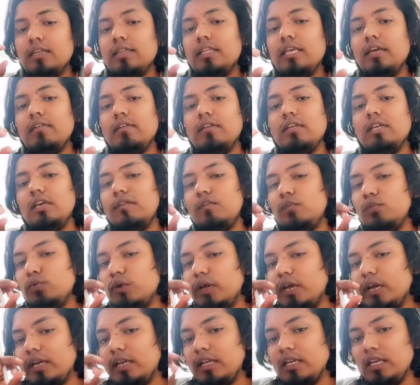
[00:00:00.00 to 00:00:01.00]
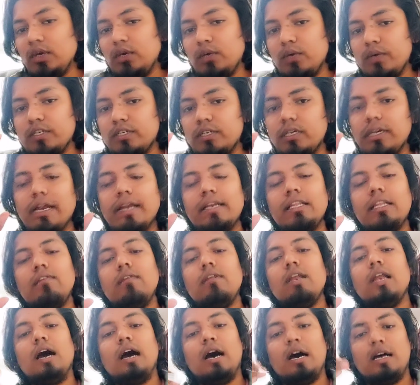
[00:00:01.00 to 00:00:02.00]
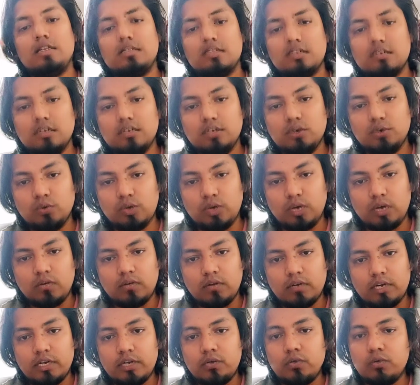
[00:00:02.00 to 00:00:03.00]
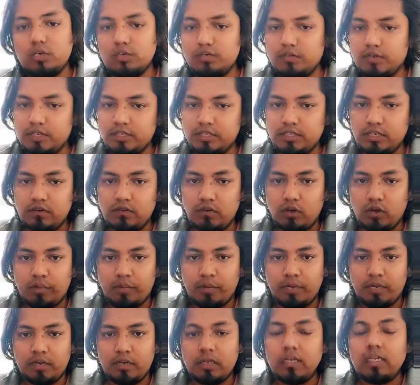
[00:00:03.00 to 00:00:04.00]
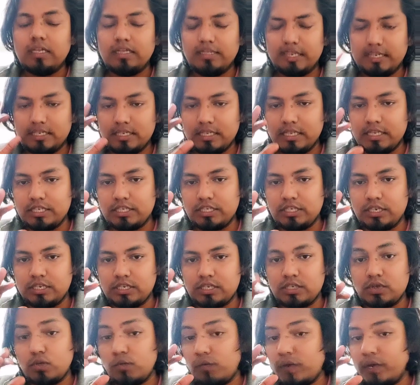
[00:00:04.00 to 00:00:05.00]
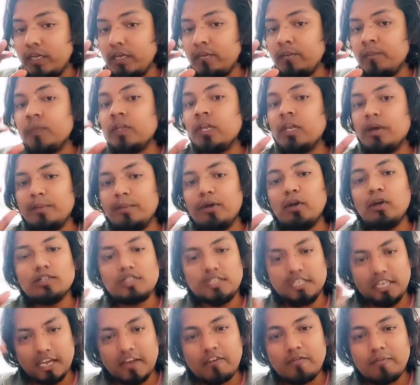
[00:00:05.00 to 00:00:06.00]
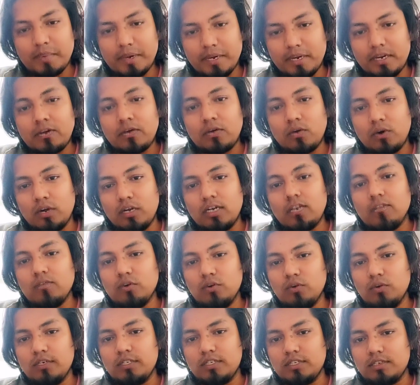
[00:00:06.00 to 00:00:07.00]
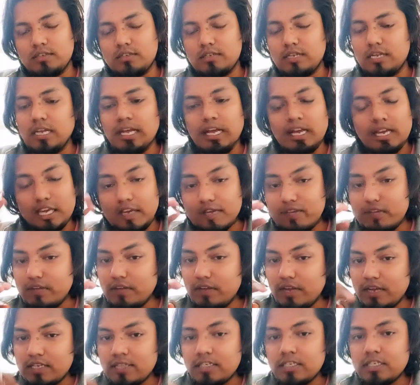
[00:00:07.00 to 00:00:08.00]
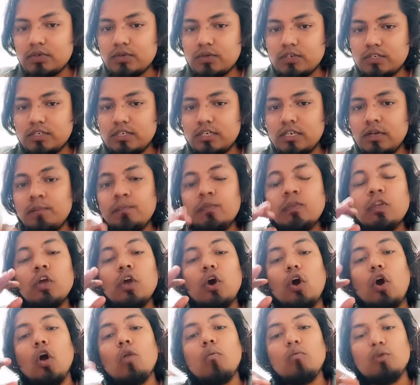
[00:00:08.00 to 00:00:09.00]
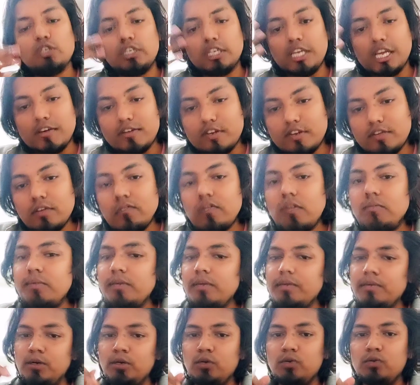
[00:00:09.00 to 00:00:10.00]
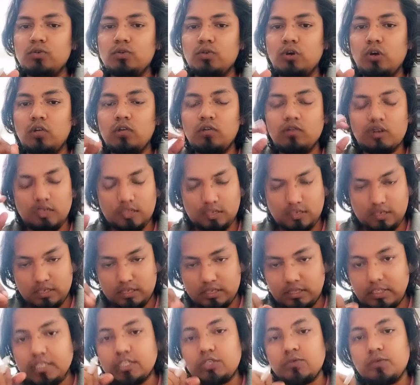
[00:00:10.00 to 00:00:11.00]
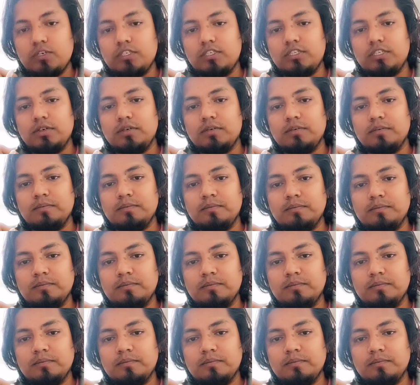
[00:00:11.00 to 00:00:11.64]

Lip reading: they will give you any equation and they will ask to convert into differential format. There is less chance. Why? Because they have better qualityful questions. If they will ask this question, almost everyone will be able to solve this question.